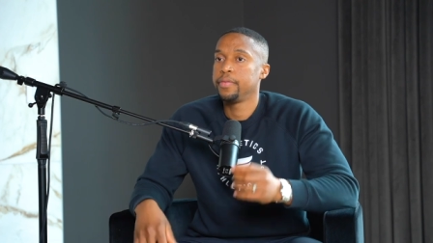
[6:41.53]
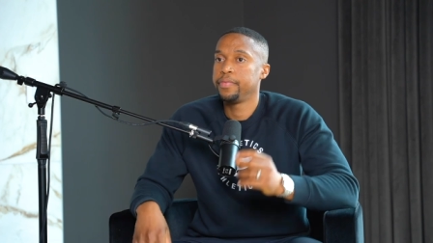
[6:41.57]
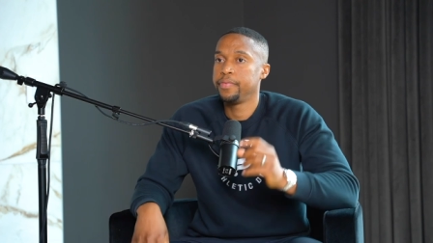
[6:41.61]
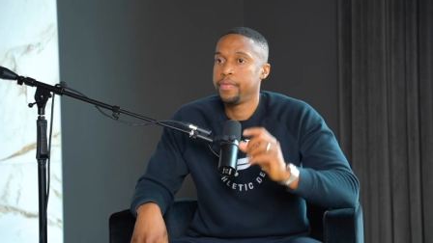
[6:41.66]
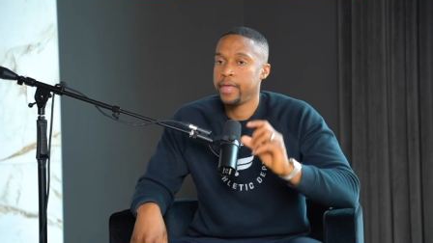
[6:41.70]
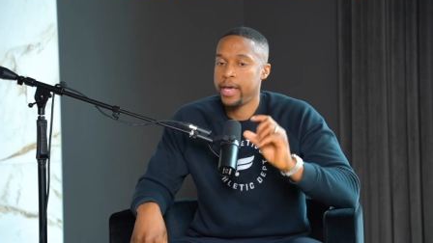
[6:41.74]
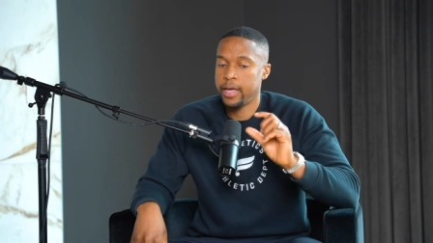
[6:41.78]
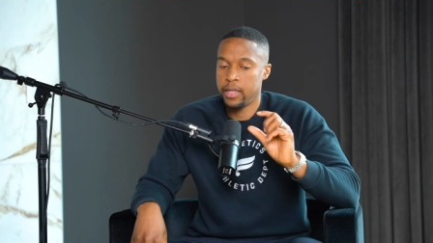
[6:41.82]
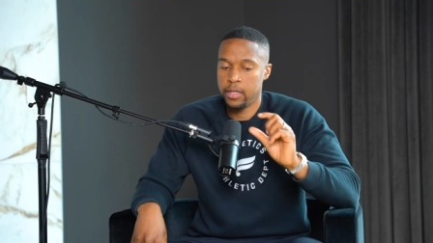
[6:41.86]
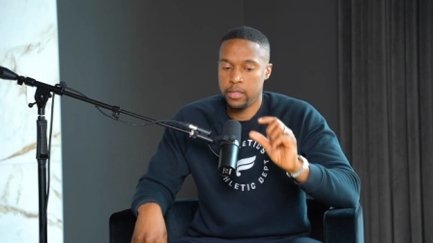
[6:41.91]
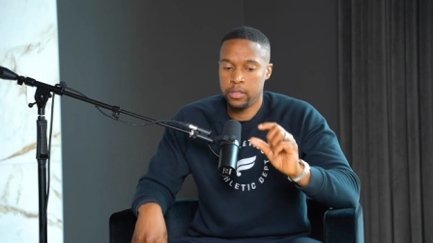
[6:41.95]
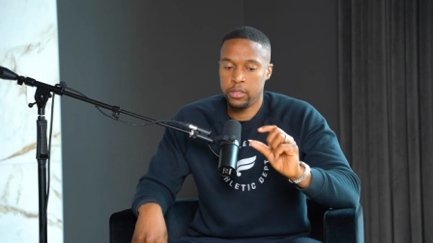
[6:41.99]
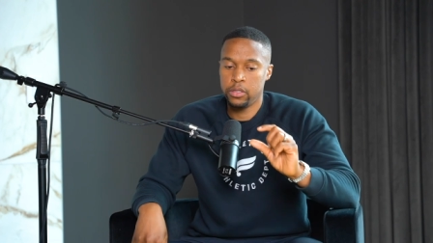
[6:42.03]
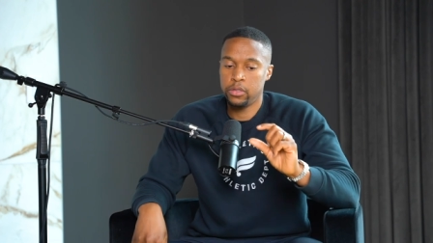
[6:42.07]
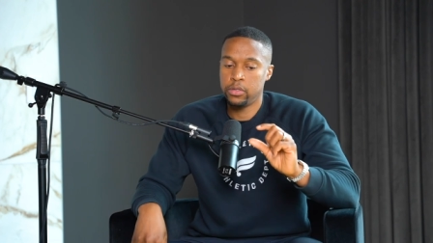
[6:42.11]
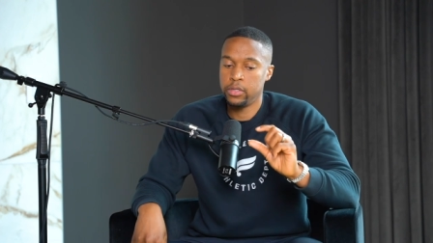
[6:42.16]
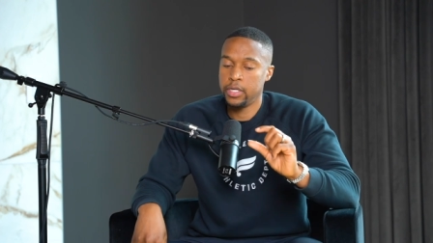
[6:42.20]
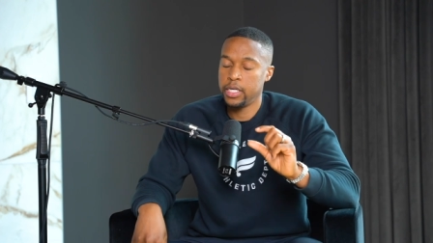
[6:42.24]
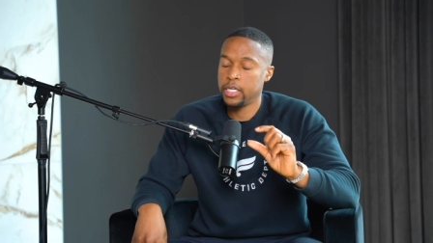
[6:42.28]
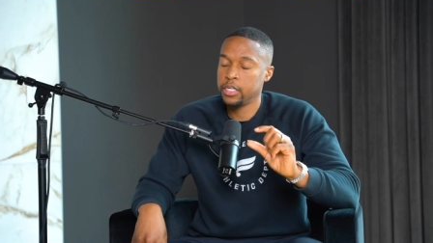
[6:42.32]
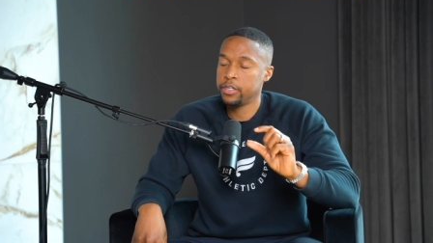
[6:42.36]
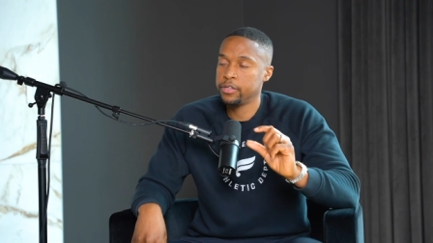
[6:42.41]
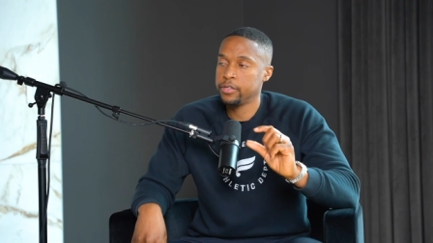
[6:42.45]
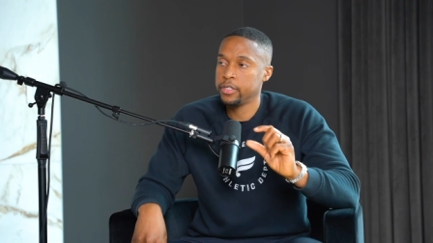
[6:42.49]
That little
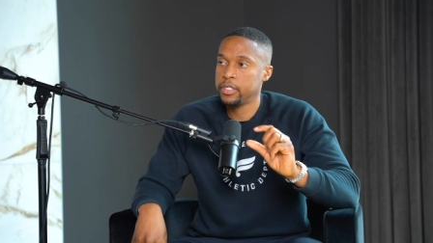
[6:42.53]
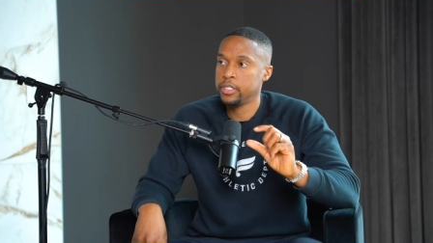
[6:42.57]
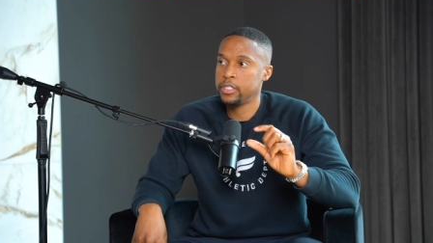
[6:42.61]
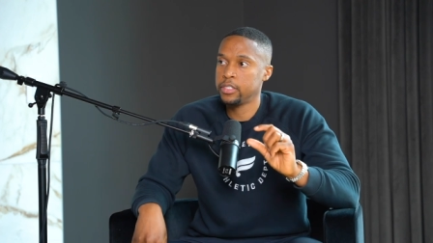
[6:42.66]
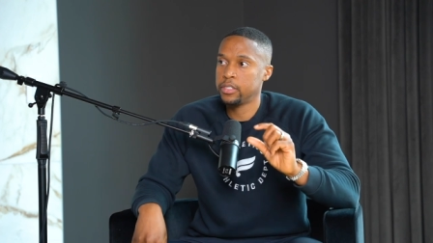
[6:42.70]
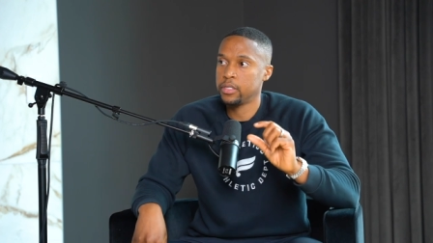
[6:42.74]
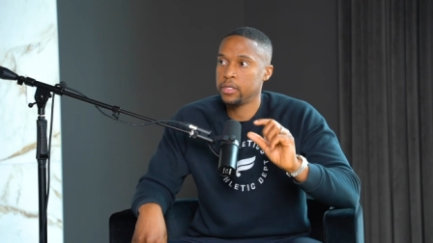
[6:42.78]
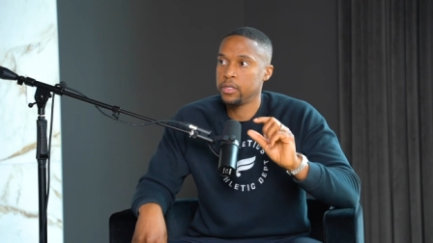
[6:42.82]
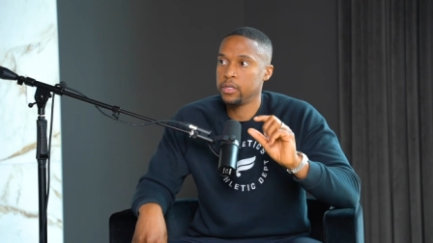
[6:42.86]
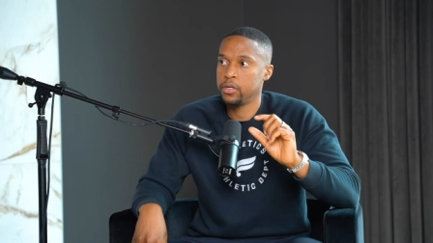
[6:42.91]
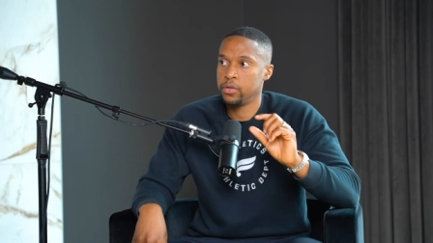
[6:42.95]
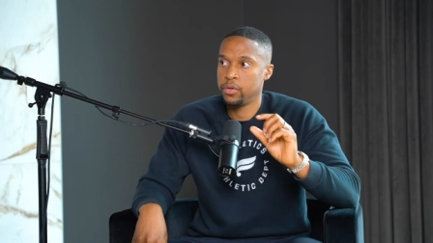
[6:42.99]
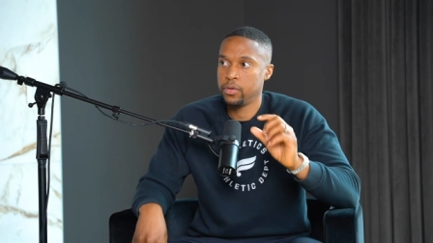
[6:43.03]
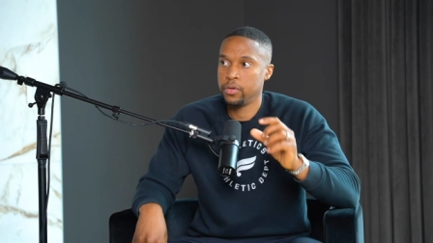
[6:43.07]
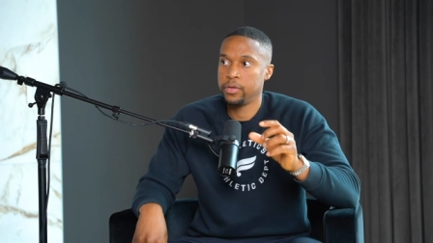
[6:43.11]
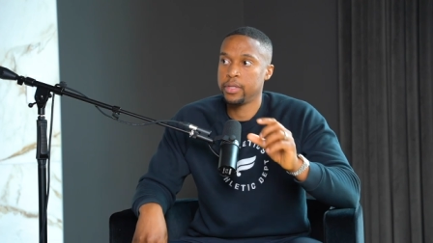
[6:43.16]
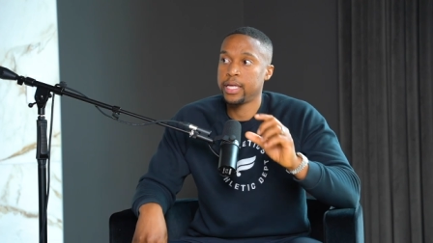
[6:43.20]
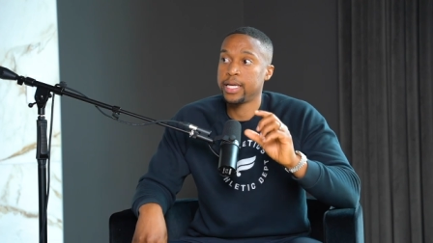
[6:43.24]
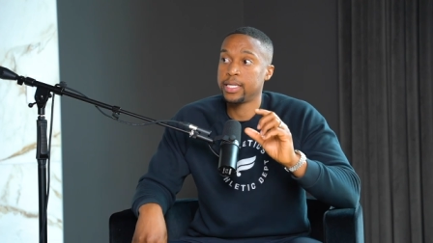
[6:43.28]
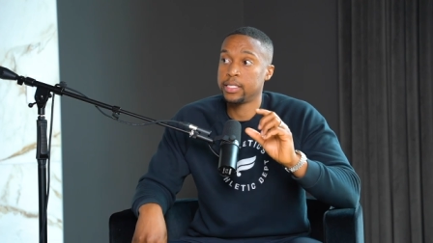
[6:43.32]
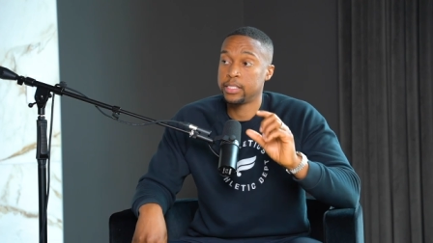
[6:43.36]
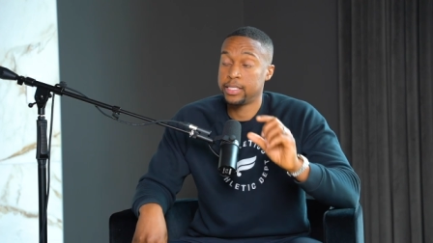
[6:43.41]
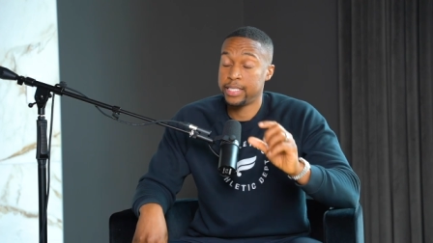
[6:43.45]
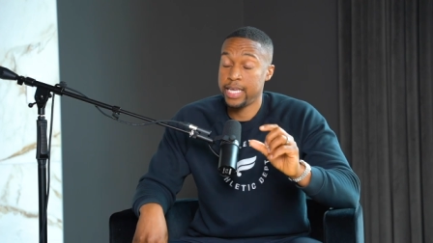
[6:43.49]
increase but
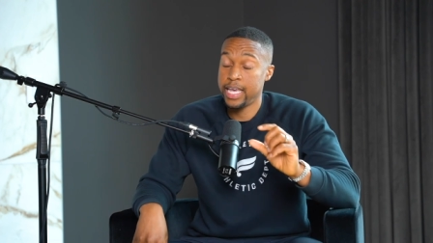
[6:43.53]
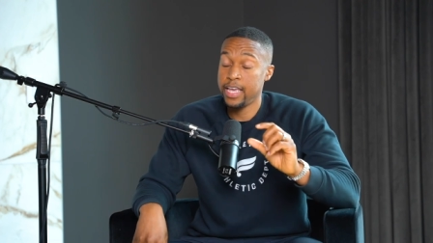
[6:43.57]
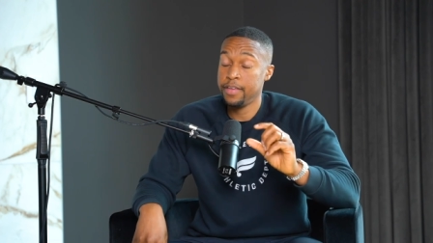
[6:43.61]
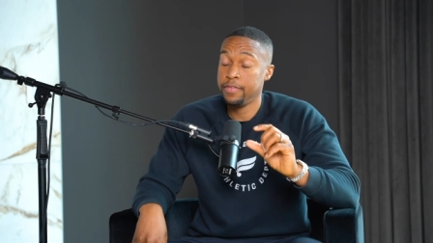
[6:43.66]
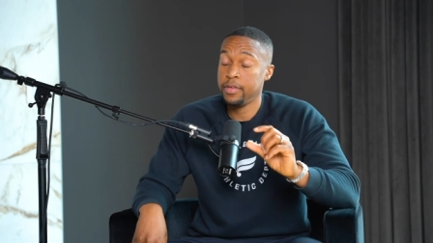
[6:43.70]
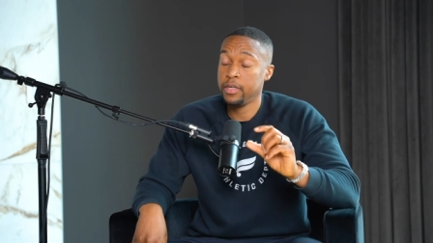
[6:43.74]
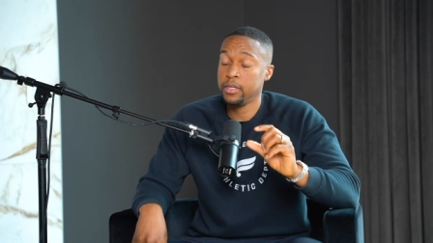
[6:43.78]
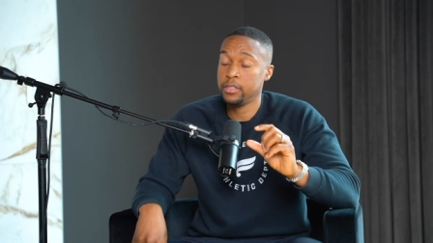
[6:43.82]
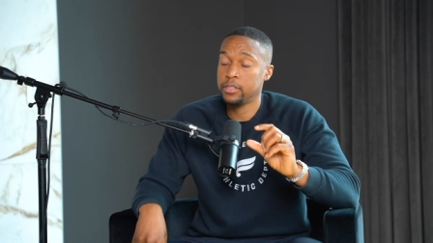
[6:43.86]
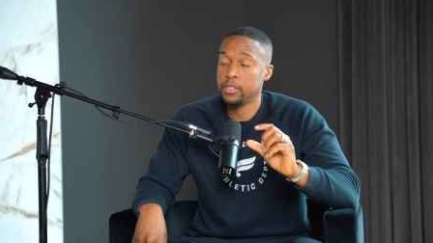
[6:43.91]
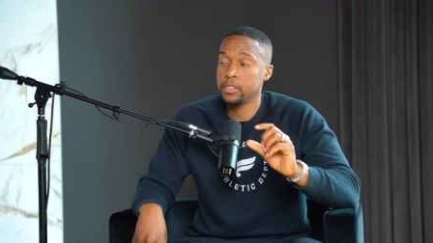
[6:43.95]
that savings